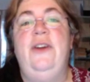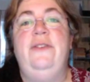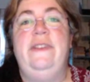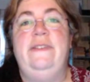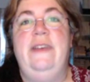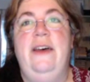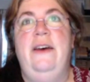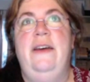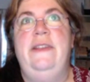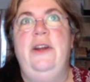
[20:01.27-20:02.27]

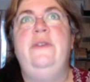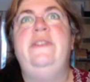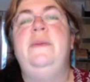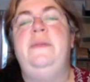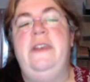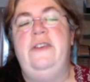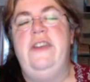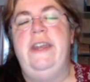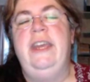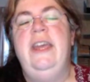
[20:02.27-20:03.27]
Art of Slip Stitch
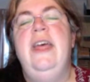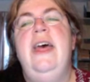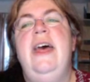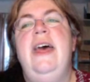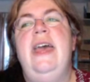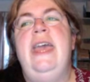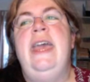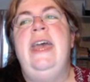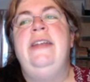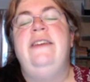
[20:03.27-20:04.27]
Knitting,
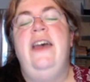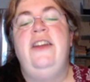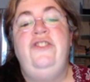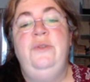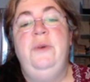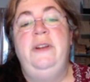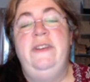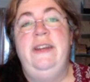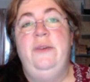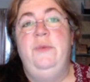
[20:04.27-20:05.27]
And I do want
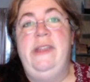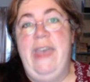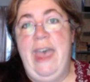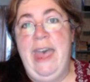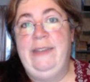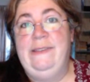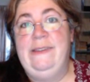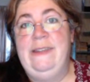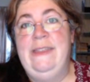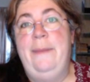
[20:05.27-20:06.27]
to knit one of the
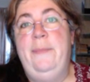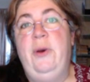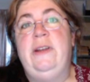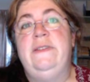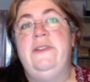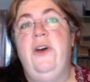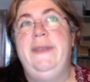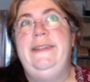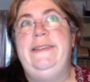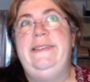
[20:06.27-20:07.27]
hats in that book. It's
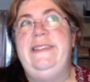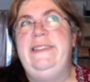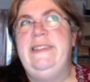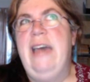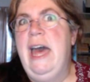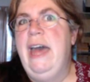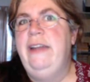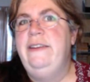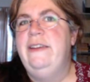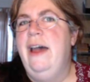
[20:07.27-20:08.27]
called the Siska hat.